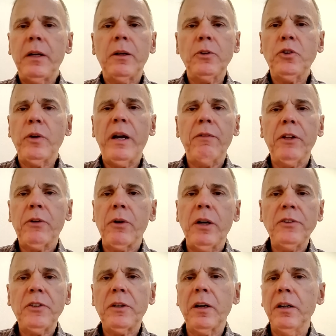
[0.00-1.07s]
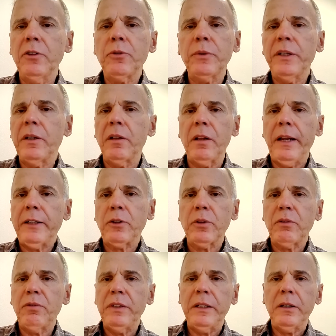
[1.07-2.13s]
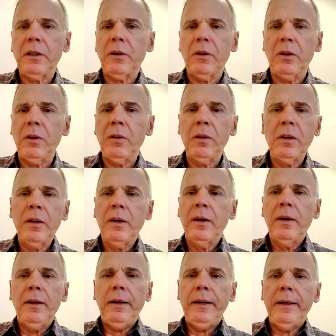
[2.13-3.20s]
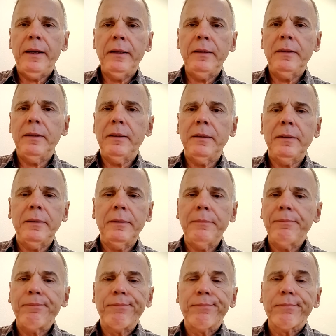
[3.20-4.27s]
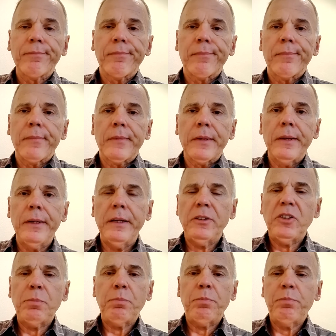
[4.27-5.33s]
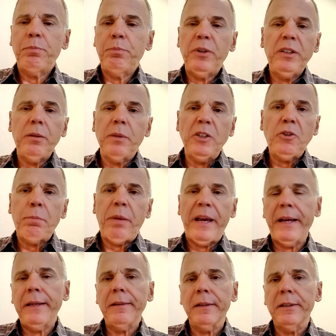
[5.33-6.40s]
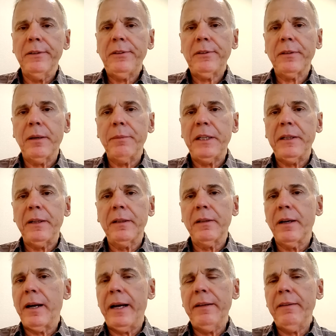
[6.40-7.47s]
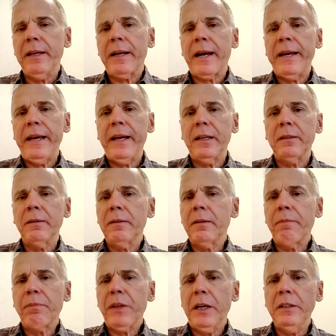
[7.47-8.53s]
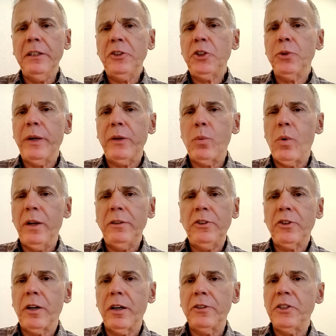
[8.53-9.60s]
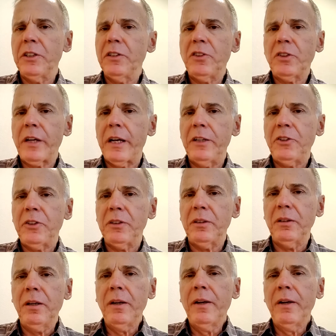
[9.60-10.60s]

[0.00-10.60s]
travel across the country in an electric vehicle, and it's pretty much painless. I mean, I think I had an issue at one charging station